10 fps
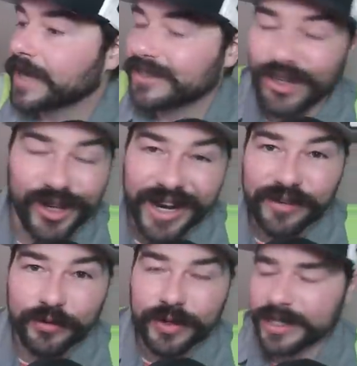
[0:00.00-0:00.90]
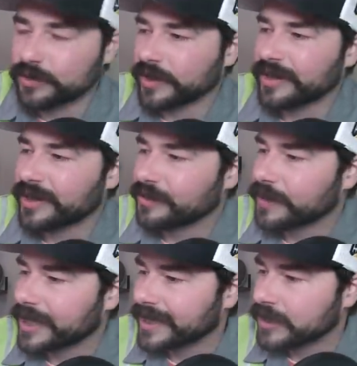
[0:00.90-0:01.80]
I saw an ad for it, that's why I thought I'd
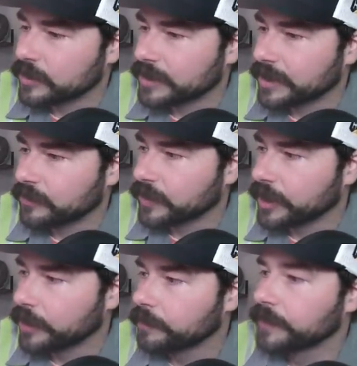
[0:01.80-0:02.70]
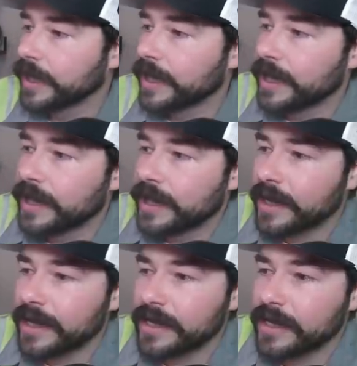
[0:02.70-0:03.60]
make an interesting video.
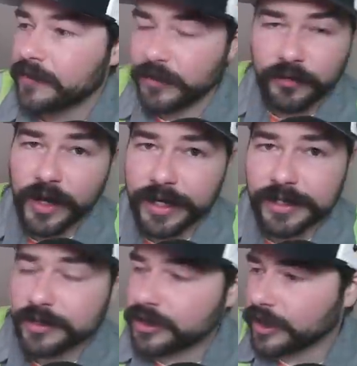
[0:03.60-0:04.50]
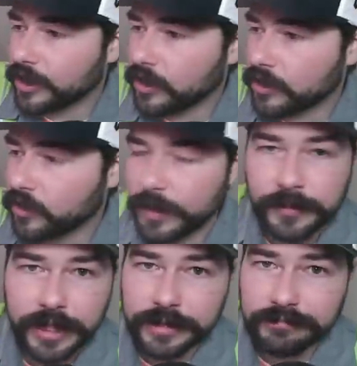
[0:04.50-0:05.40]
If you find it interesting, go to their
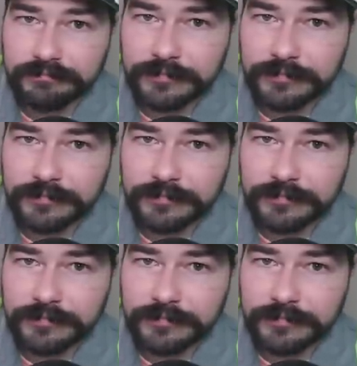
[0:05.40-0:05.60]
website.